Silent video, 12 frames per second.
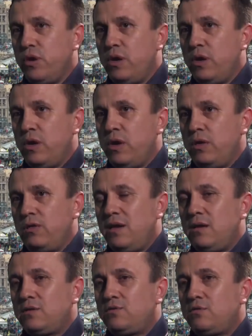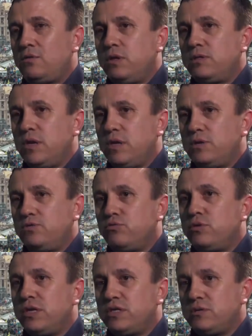As a defense lawyer, I've been
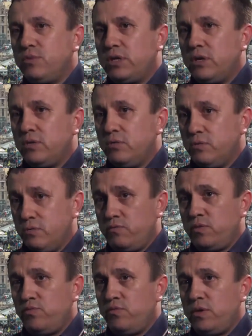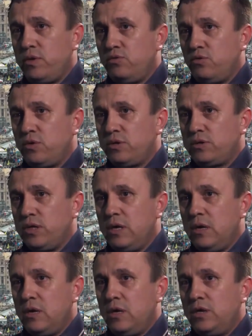collecting the evidence, and the
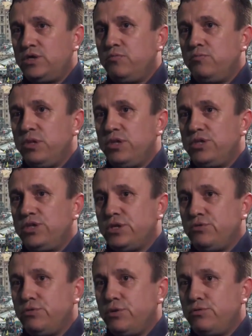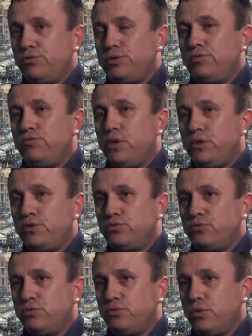closer to the end, the clearer it
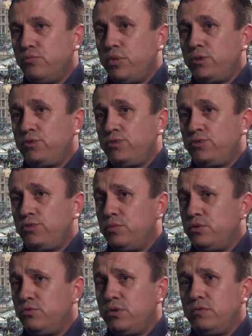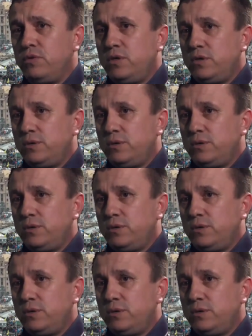becomes that Dmitry is innocent.